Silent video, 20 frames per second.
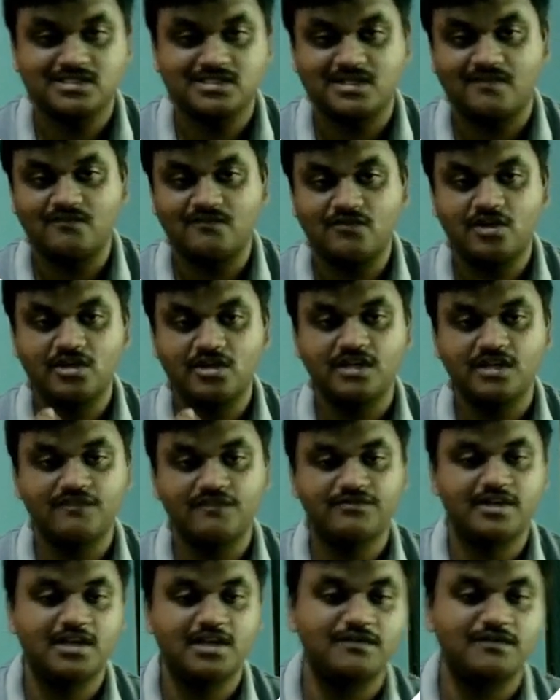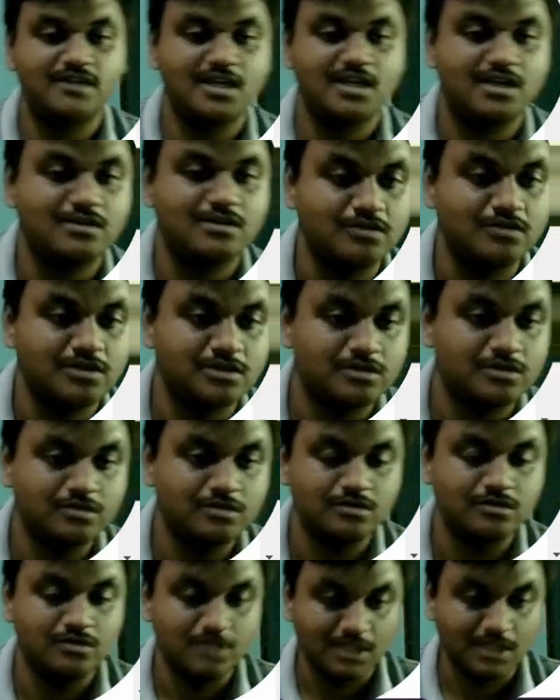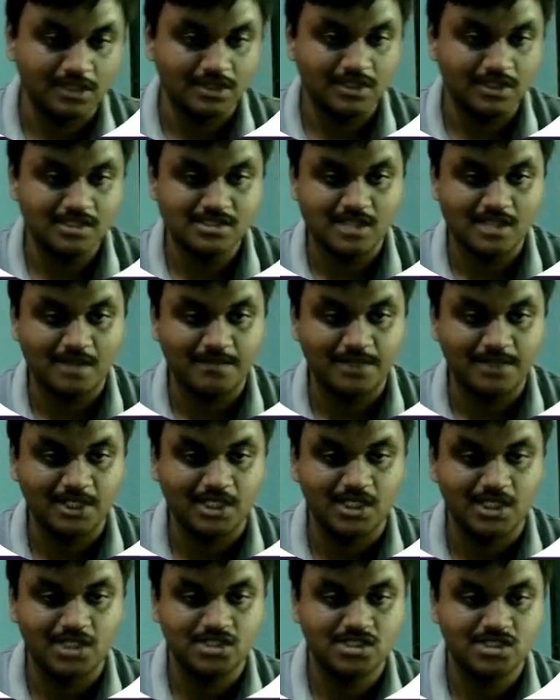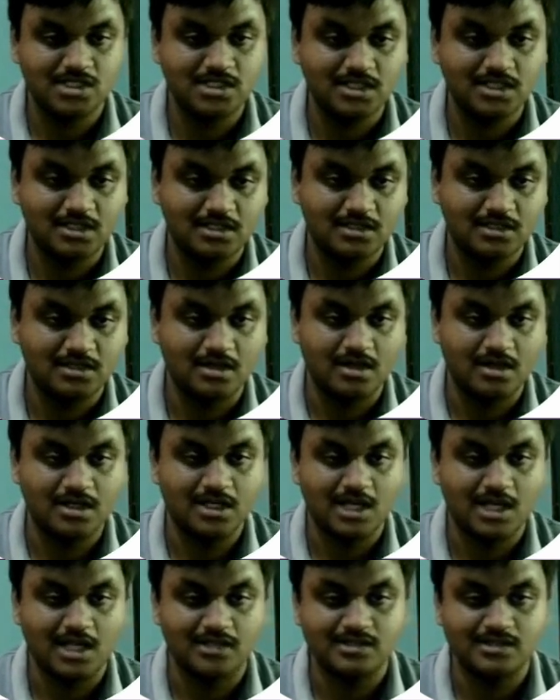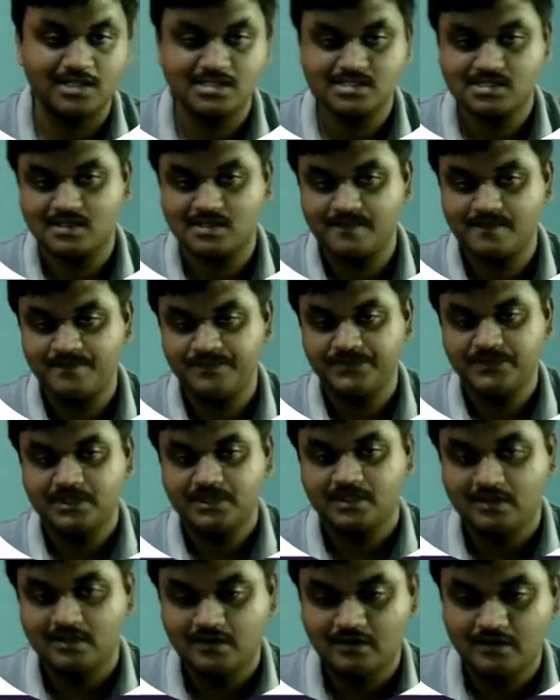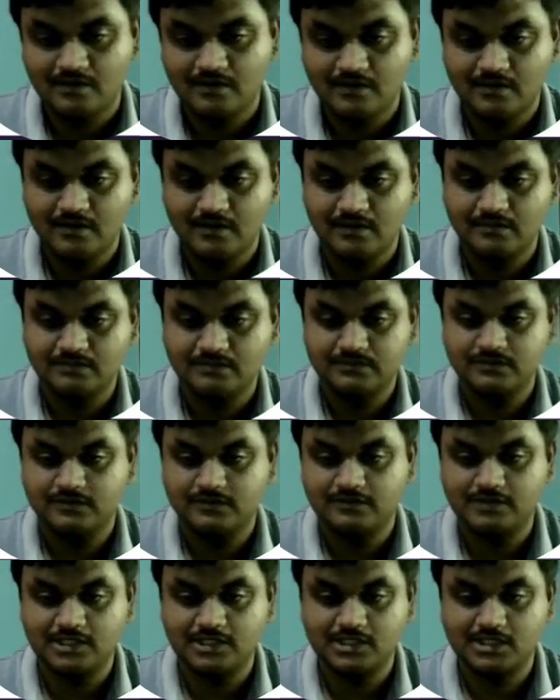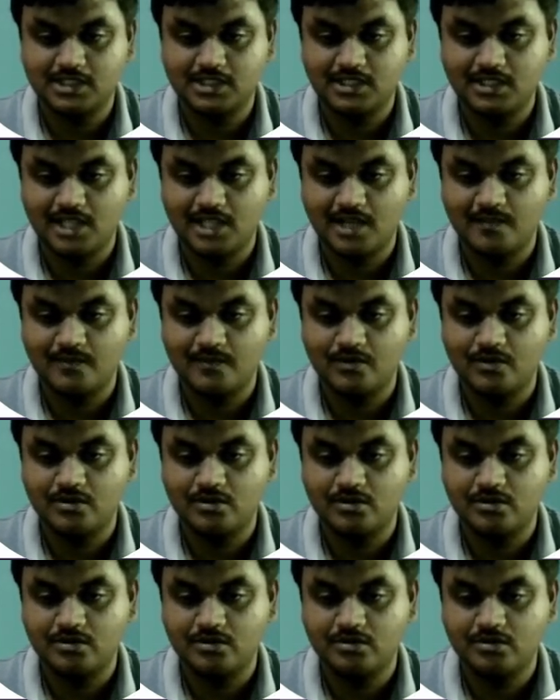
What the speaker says: somewhat different we are going to do in this application, not like this. For that I'm going